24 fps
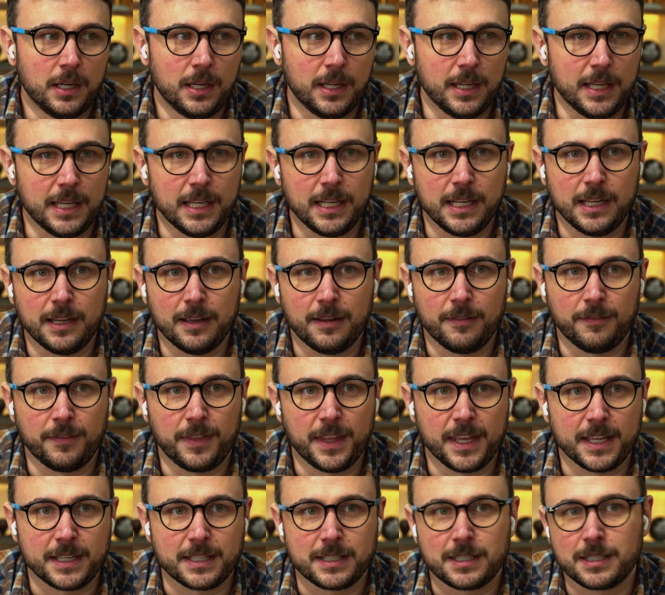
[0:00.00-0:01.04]
any of
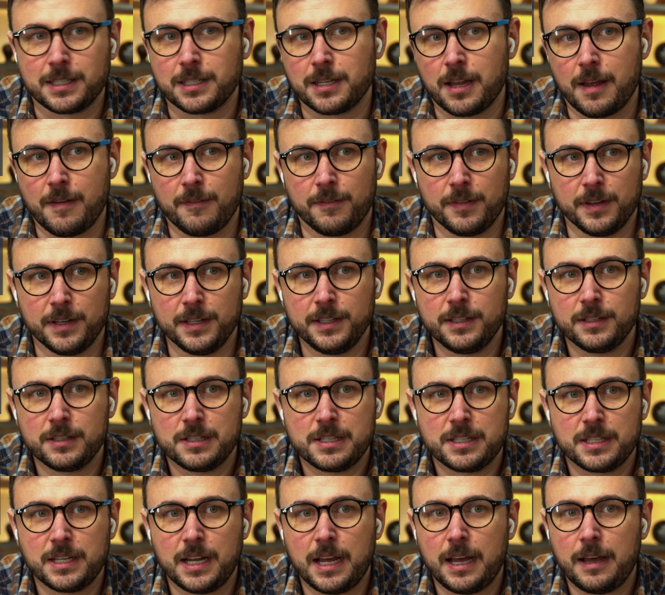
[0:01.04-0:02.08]
this veneer
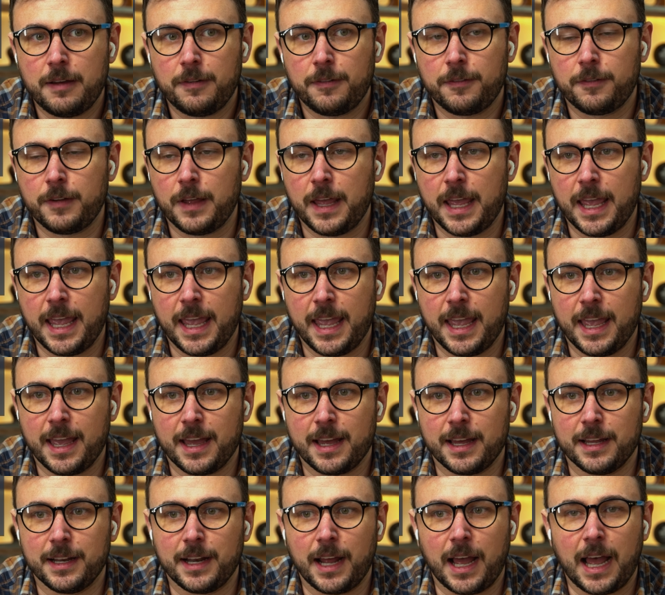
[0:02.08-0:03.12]
stuff,
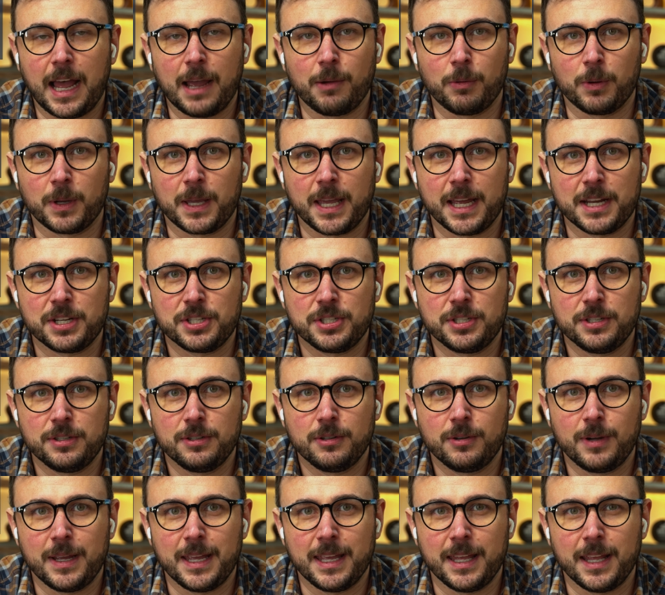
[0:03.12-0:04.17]
and I will catch
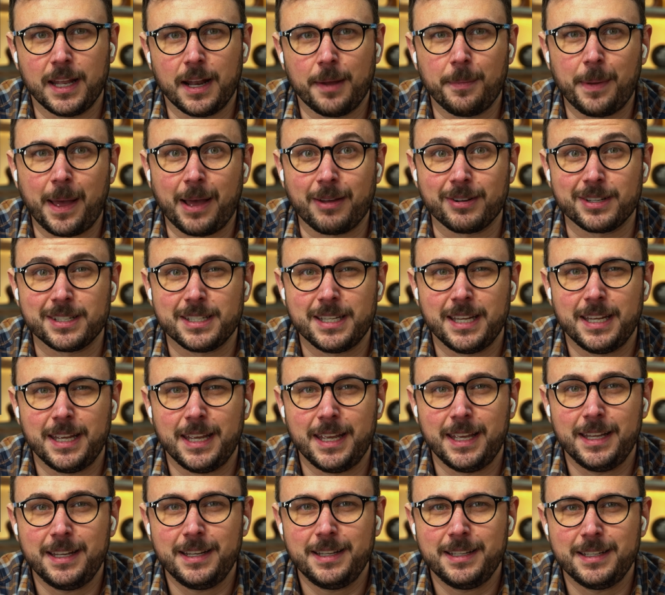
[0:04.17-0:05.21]
you in about
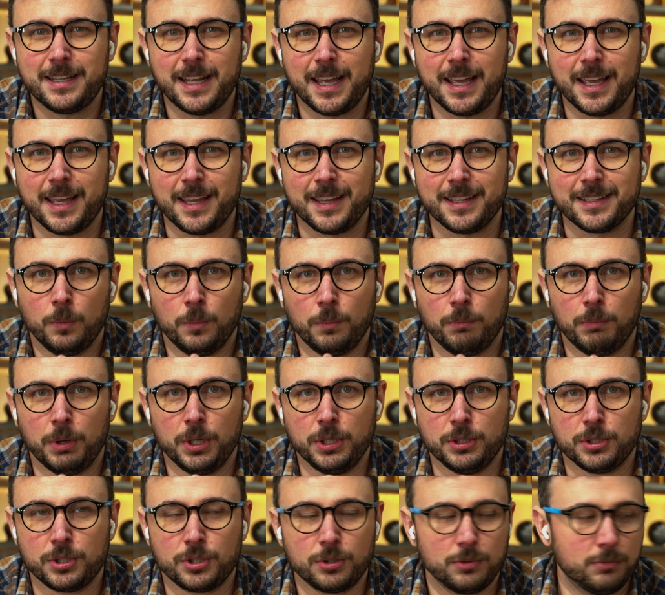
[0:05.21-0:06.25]
10 days.
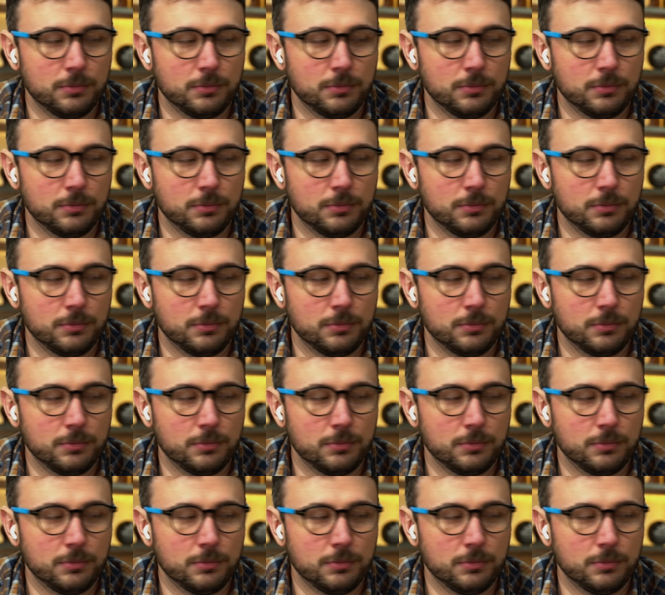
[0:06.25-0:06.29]
Peace.